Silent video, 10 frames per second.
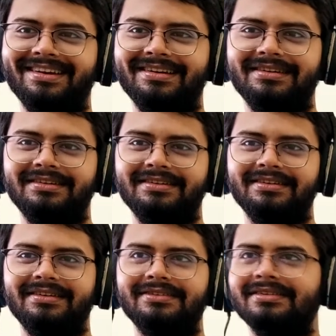
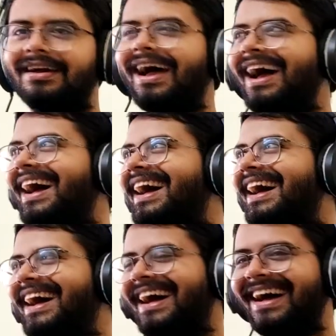
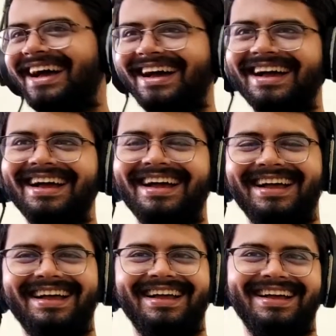
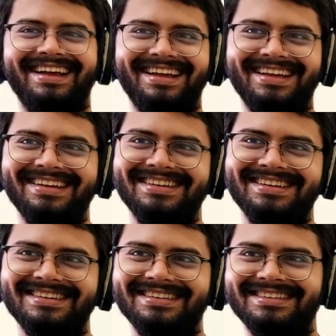
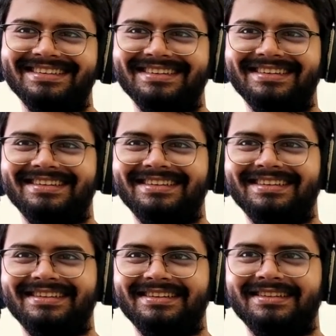
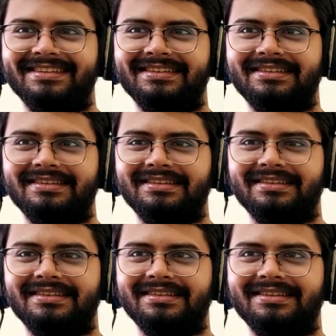
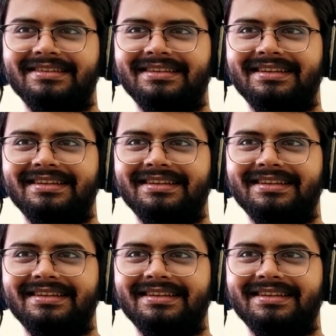Nothing is said.